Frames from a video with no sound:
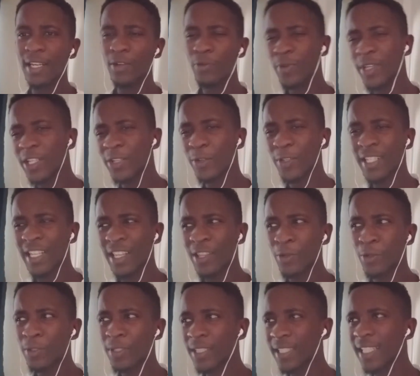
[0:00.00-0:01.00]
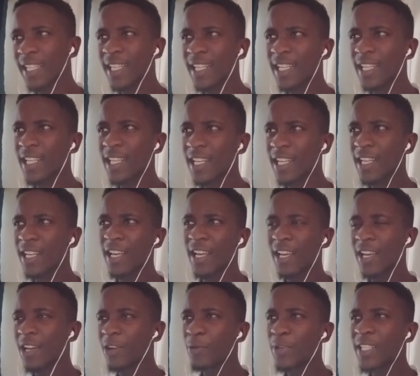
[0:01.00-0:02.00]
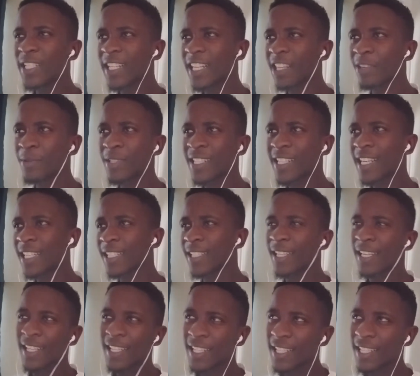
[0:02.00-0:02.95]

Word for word: which notes are those which rhythm is that